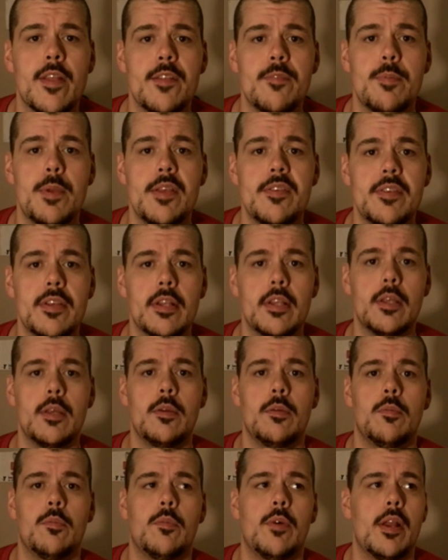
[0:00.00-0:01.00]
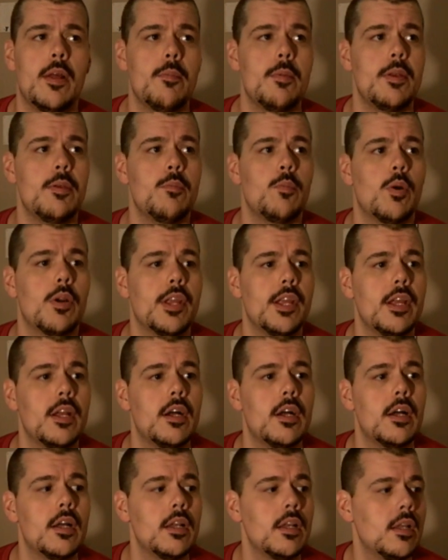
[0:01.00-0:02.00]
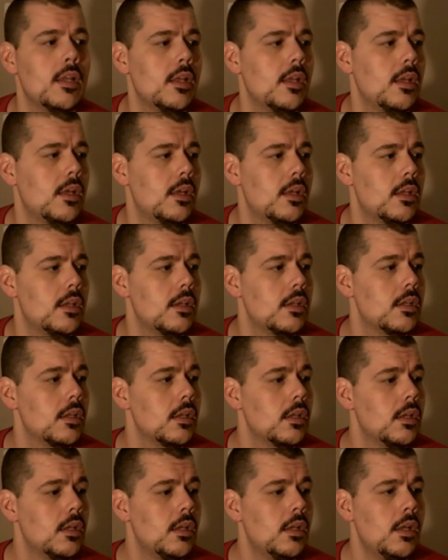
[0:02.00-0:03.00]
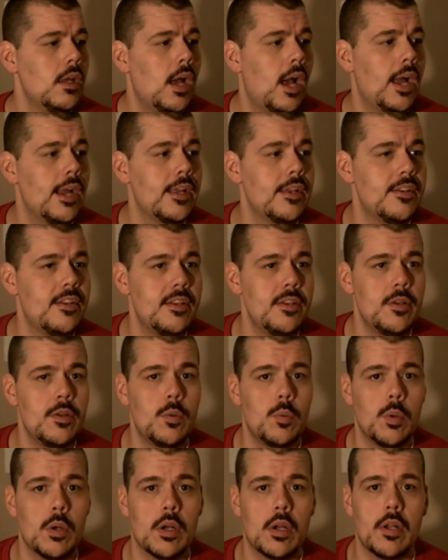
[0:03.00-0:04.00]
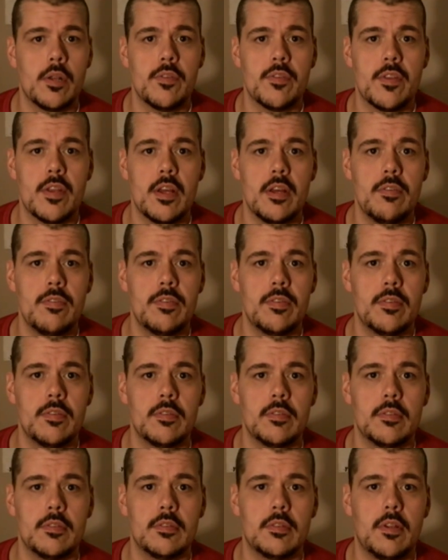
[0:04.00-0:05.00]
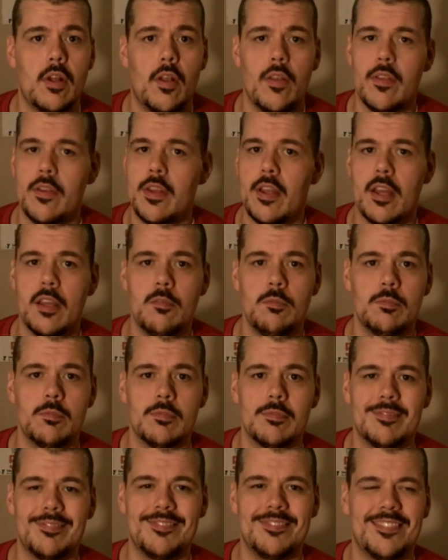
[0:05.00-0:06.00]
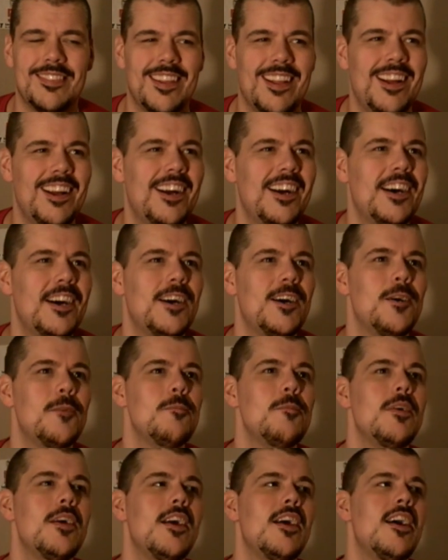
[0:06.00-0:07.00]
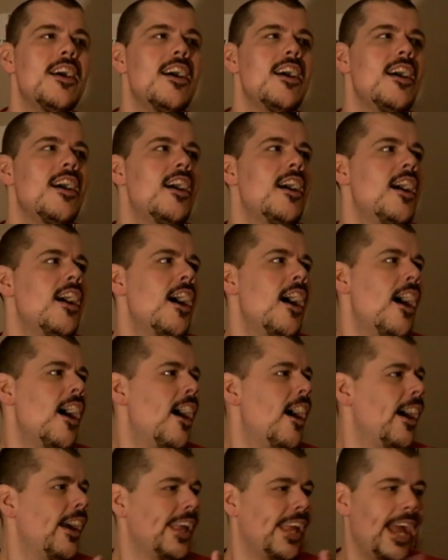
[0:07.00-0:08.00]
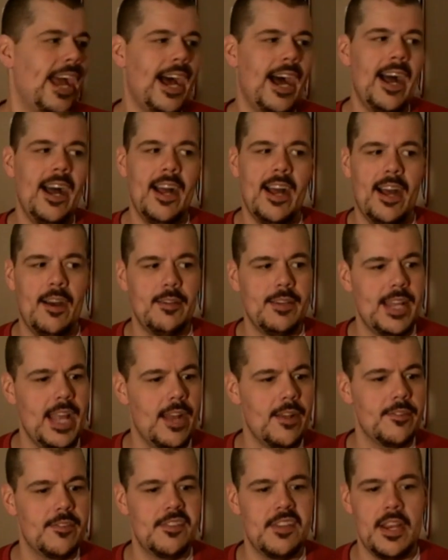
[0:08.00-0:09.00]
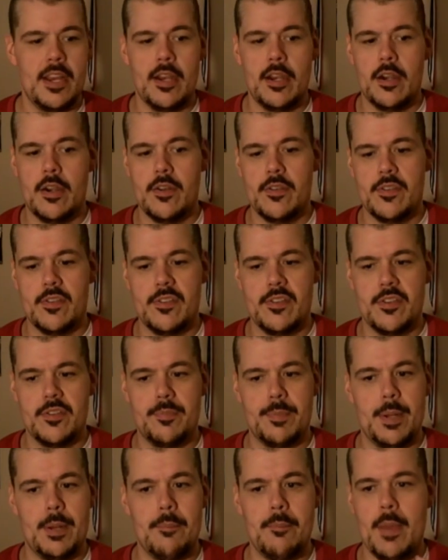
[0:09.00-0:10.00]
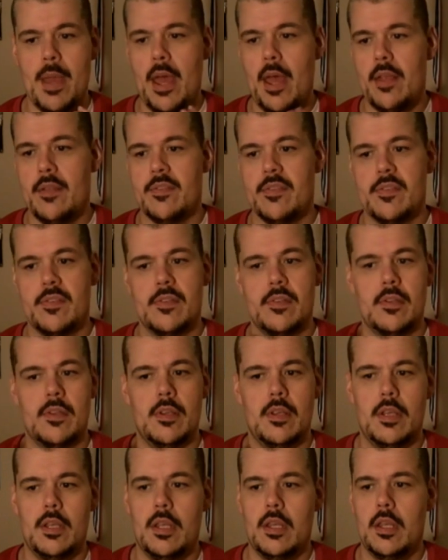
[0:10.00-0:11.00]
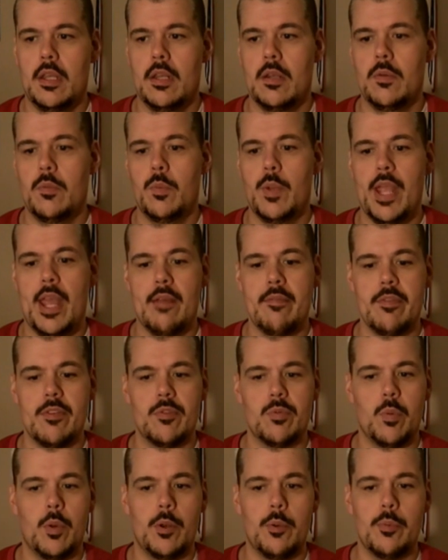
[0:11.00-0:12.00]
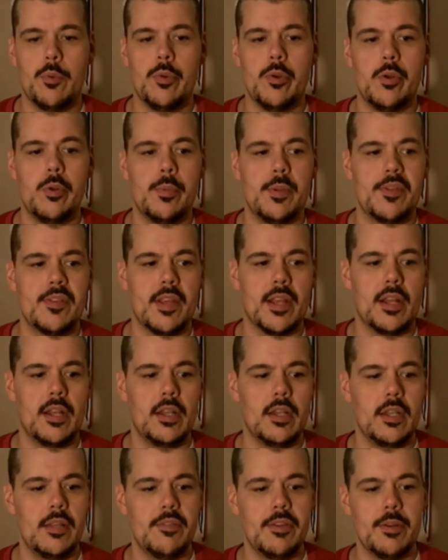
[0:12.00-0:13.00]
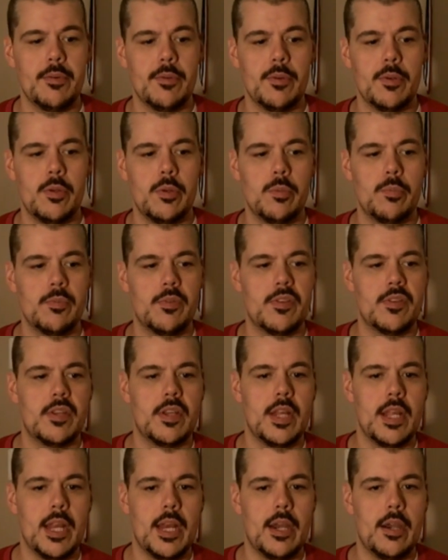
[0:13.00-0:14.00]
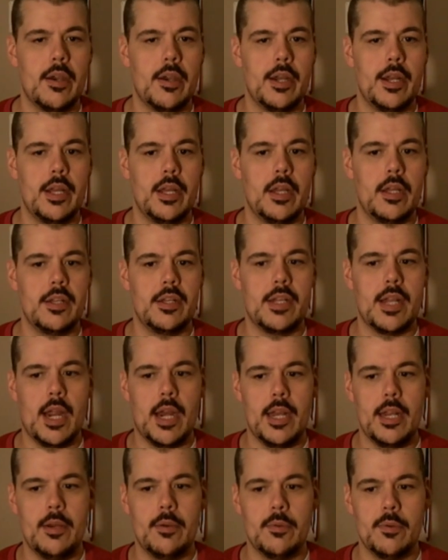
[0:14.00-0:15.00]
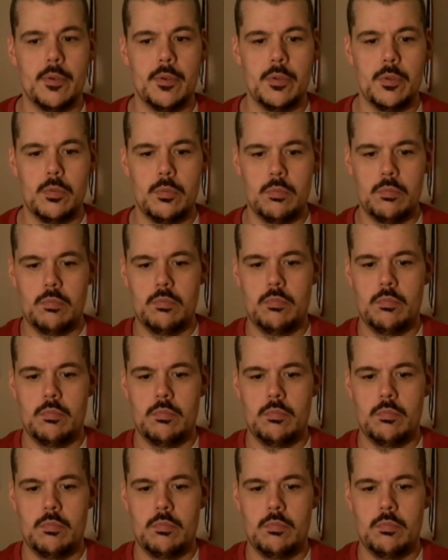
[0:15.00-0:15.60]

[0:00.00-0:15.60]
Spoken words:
that's basically what I've been working on, and I continue to work on stuff all the time. Um, yeah, downstairs has just been a mess, and we have this one room. It's like a living room, sitting area, dining room